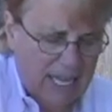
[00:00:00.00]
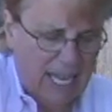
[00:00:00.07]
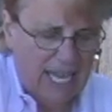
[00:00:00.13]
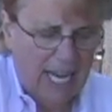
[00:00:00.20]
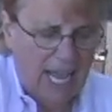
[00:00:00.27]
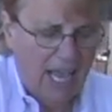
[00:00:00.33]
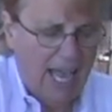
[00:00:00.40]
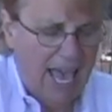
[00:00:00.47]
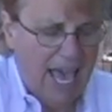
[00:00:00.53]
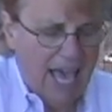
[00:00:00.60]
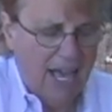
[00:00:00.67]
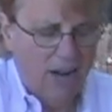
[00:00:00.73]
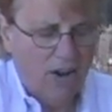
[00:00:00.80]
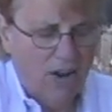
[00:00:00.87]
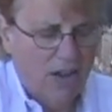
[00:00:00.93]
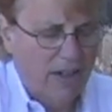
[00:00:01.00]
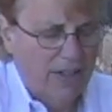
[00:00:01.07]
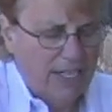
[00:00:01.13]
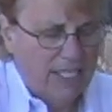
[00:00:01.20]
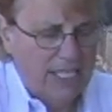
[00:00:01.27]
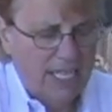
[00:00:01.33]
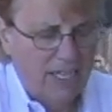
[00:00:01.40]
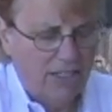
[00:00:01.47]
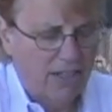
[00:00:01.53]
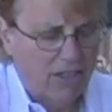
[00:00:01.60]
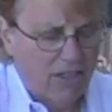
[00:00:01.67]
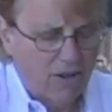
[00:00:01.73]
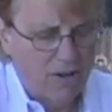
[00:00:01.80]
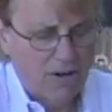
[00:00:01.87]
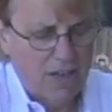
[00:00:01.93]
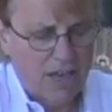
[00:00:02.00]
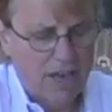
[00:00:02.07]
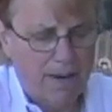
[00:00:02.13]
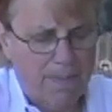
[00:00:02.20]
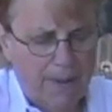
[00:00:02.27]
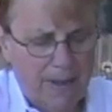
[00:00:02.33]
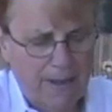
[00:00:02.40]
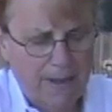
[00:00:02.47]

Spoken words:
And I add all this in at the third cup